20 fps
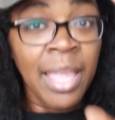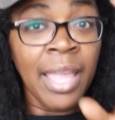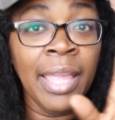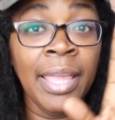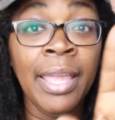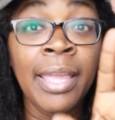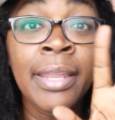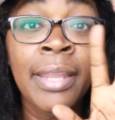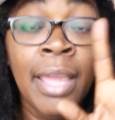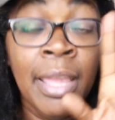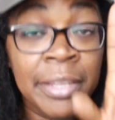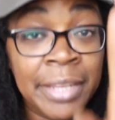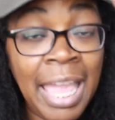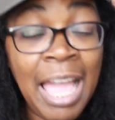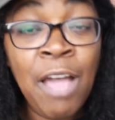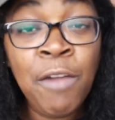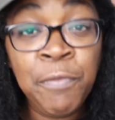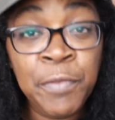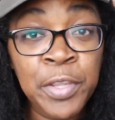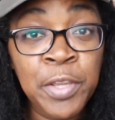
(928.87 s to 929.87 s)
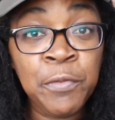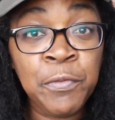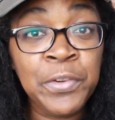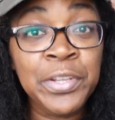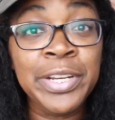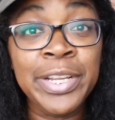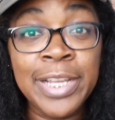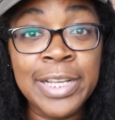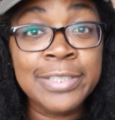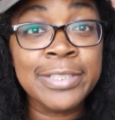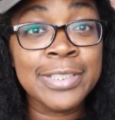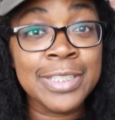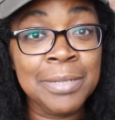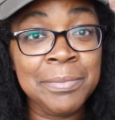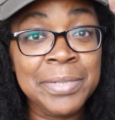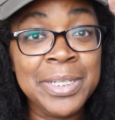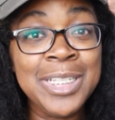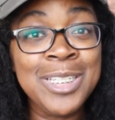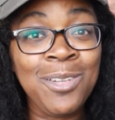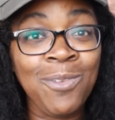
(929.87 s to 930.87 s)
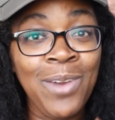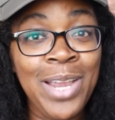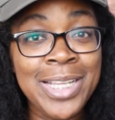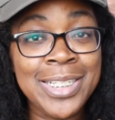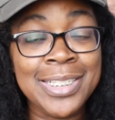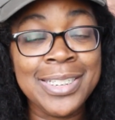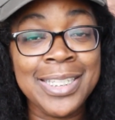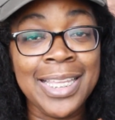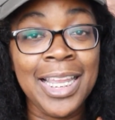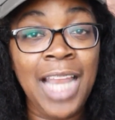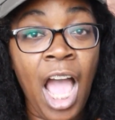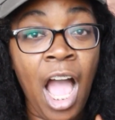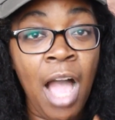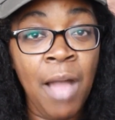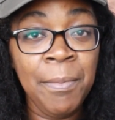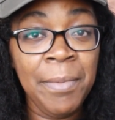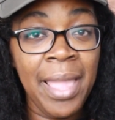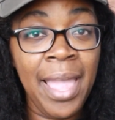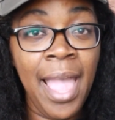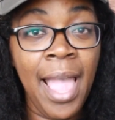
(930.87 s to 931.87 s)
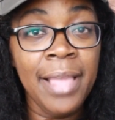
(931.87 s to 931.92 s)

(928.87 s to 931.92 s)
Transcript: And y'all feel free to answer some of these questions that I'm